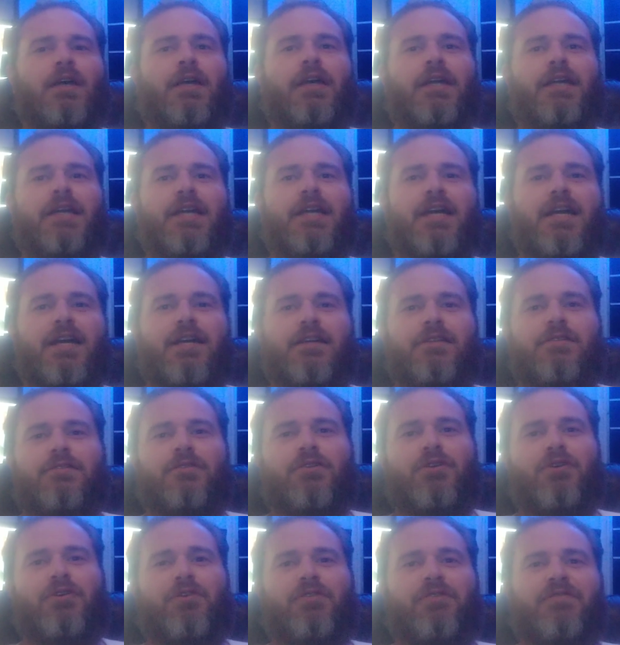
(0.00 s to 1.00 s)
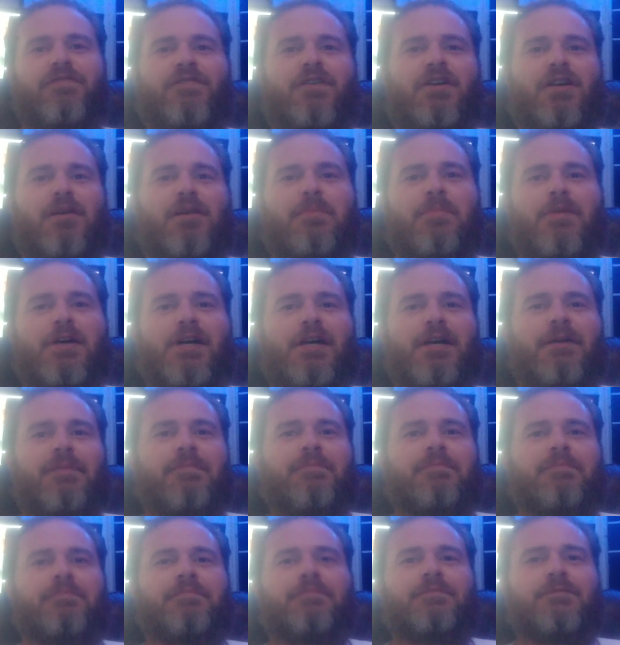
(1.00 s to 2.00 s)
Hey guys, Grow the Farm Up.
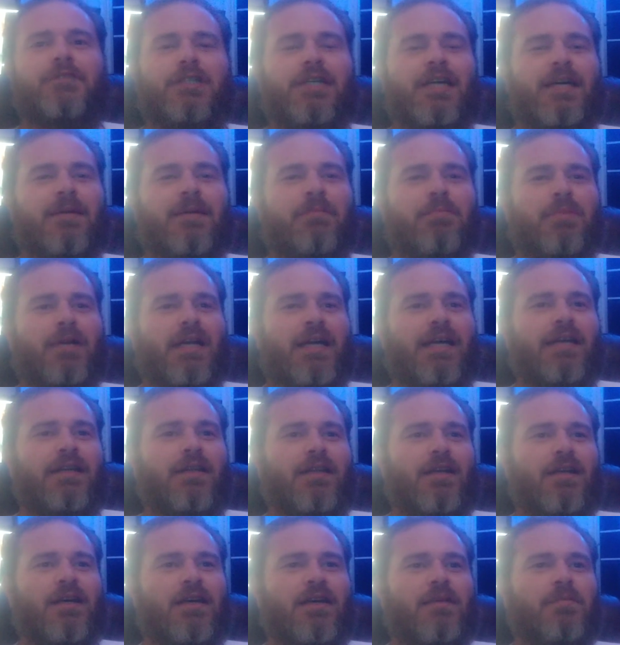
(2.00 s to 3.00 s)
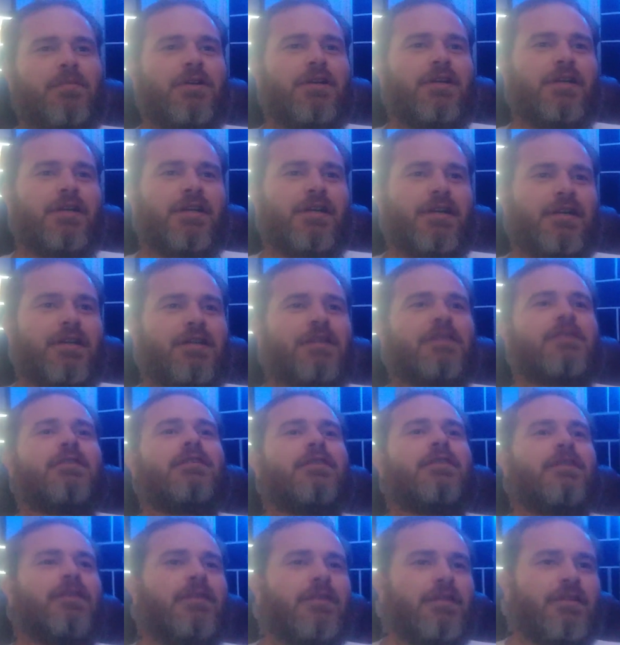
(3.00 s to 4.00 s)
You got Brad Lauber here,
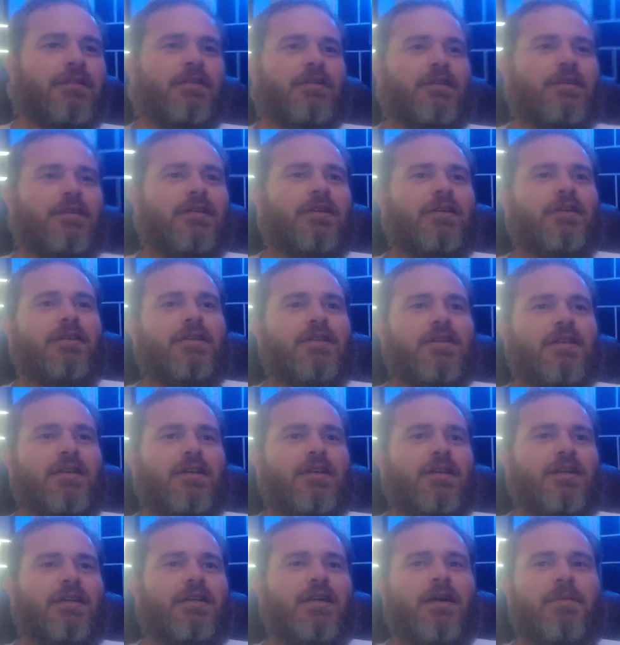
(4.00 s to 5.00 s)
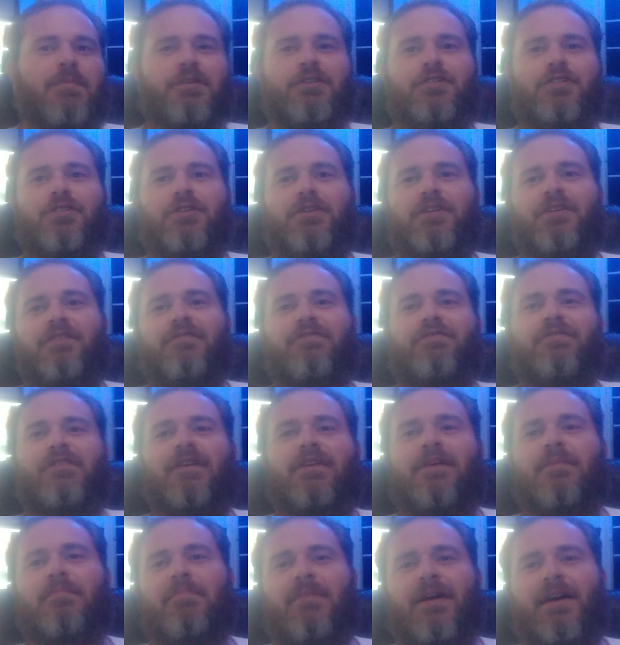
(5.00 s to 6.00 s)
coming to you
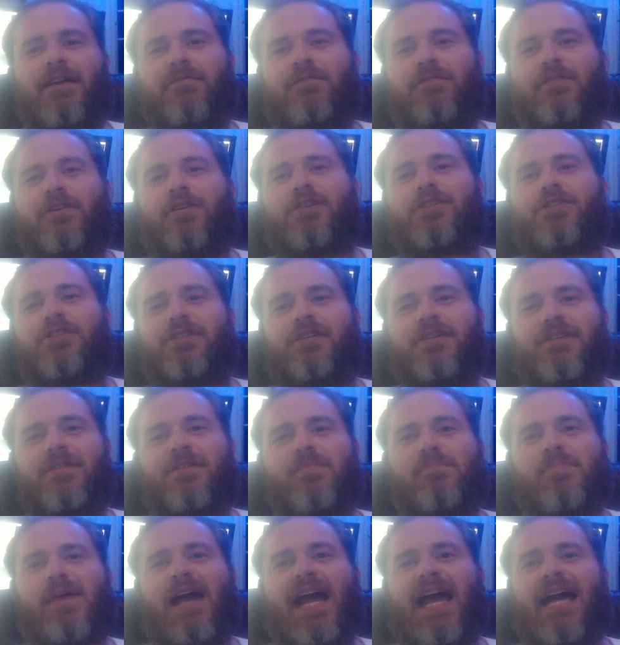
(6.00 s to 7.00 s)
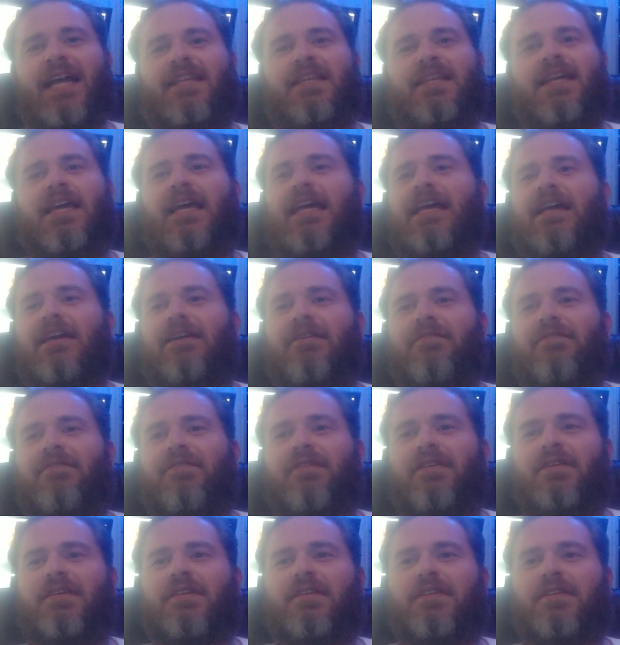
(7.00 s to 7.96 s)
from my version of the Bat Cave.